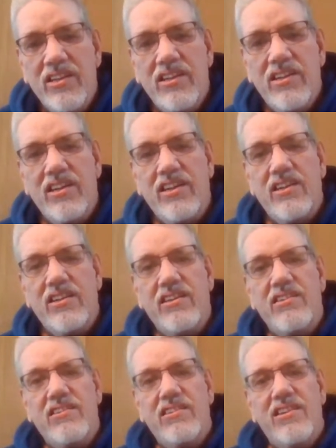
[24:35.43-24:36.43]

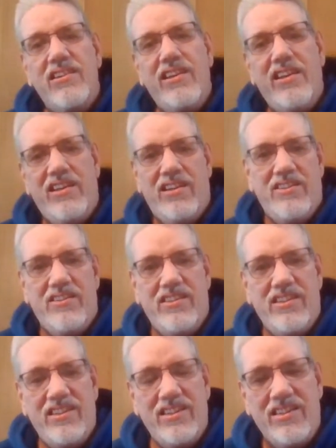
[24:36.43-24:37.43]
And
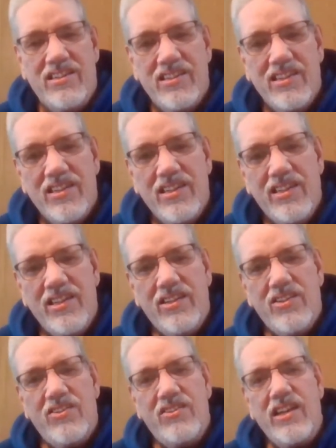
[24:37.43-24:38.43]

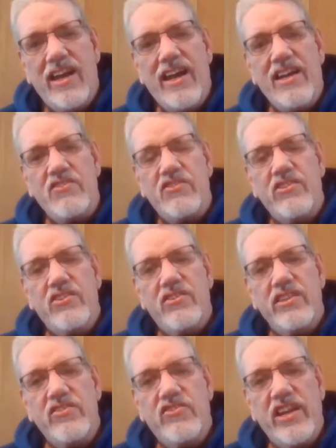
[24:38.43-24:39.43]
oh gosh,
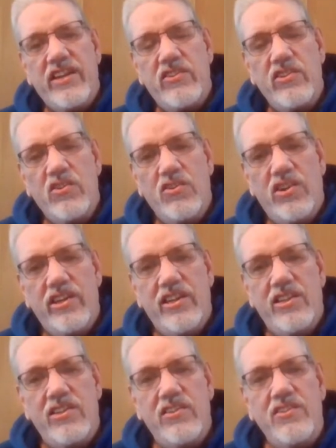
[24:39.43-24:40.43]
they check the
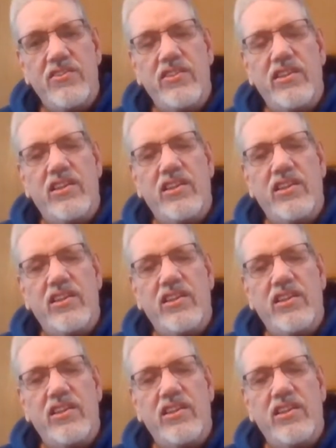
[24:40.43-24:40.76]
oil and